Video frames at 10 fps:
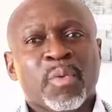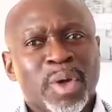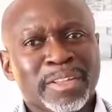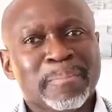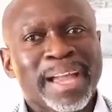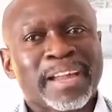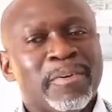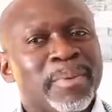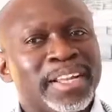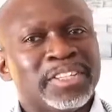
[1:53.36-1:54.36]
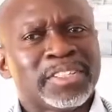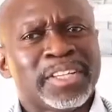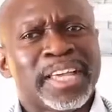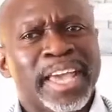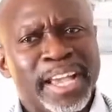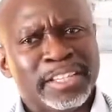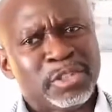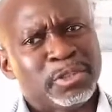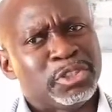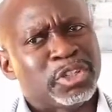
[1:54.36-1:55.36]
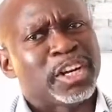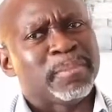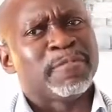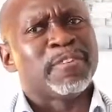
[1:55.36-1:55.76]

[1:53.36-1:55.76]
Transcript: Welcome back, everybody. Just in case you're joining